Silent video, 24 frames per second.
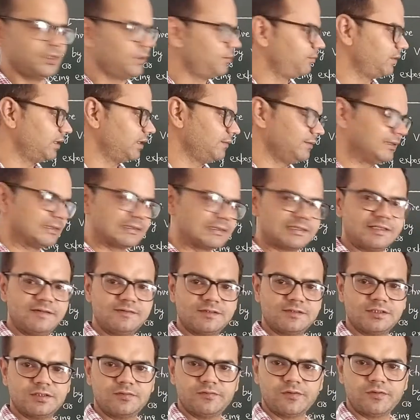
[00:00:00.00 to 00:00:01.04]
Baby
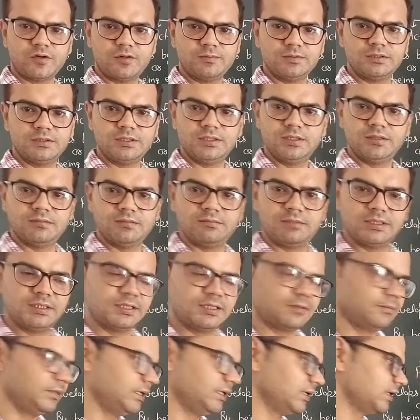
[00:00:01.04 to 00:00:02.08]
receives it from
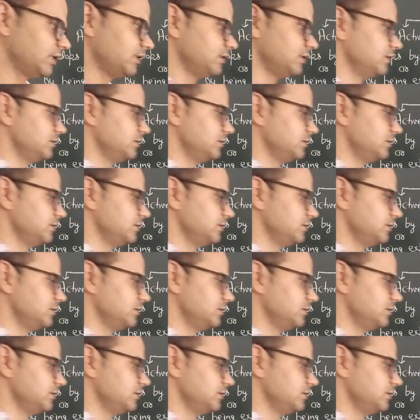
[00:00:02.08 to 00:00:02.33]
mother milk.